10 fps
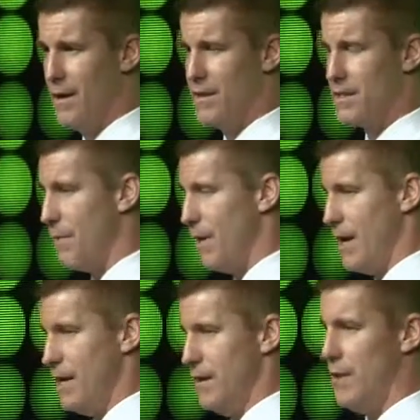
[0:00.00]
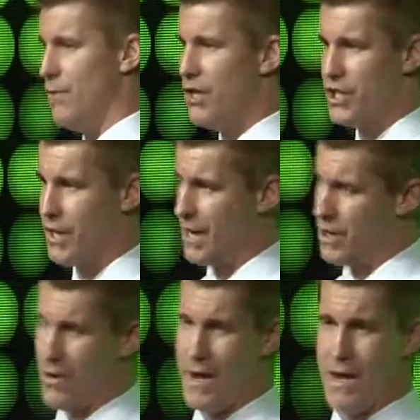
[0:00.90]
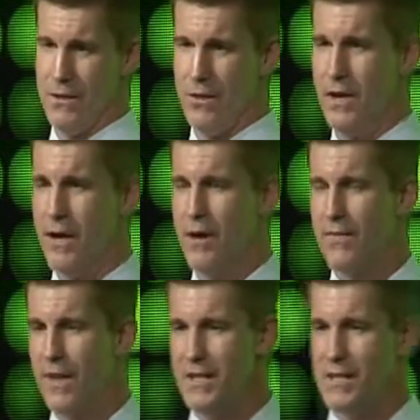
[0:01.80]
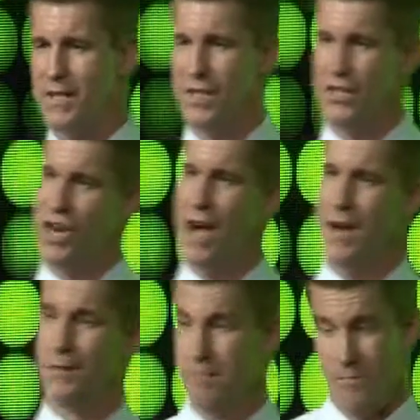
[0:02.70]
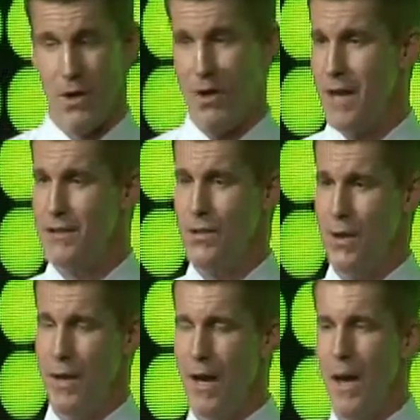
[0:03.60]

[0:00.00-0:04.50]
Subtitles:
Someone in Russia can go ahead and look at our devices in China. Go ahead, do it.